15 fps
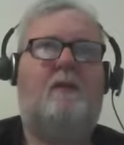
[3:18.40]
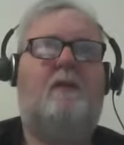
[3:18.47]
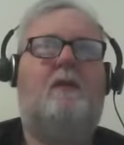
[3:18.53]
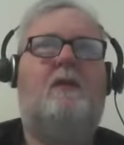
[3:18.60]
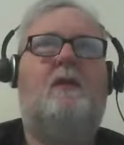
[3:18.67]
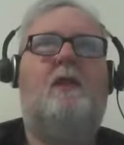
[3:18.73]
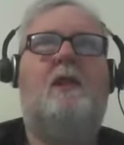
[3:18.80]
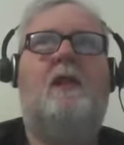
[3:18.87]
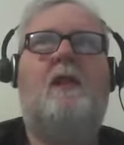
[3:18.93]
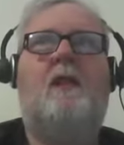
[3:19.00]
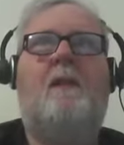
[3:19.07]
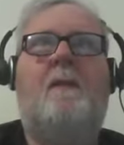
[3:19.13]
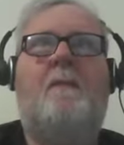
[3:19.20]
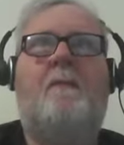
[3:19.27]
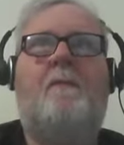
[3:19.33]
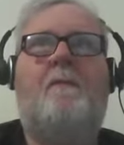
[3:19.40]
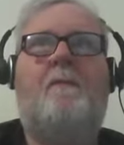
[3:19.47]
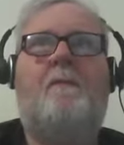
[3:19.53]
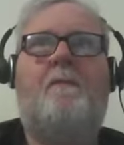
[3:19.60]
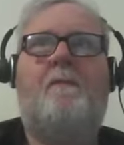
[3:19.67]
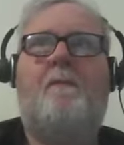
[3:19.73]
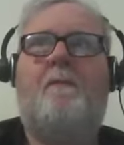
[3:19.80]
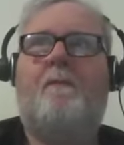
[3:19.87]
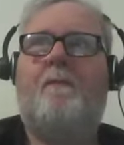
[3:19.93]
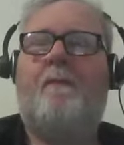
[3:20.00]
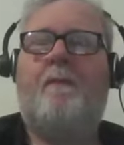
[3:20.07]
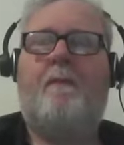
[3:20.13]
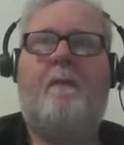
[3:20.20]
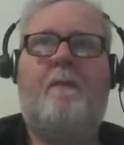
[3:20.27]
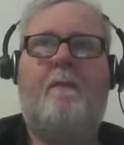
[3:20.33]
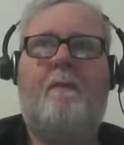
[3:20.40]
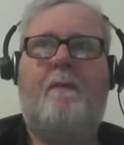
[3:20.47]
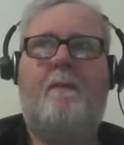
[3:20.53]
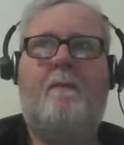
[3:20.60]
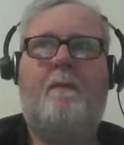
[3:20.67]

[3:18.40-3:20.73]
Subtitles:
Nothing is said.